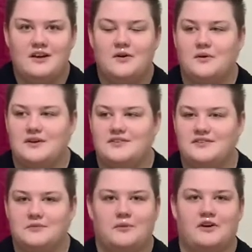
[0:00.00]
who
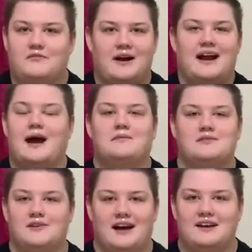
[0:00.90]
is one of my
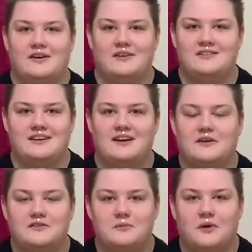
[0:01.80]
absolute icons, and I
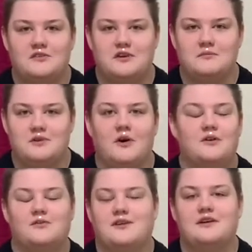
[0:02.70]
got to watch him
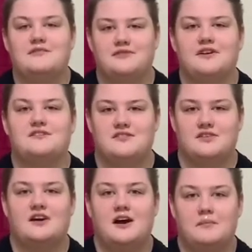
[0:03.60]
talk the very first
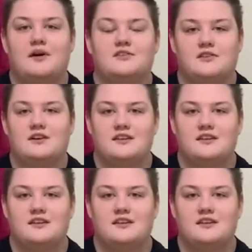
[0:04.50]
year that I partook in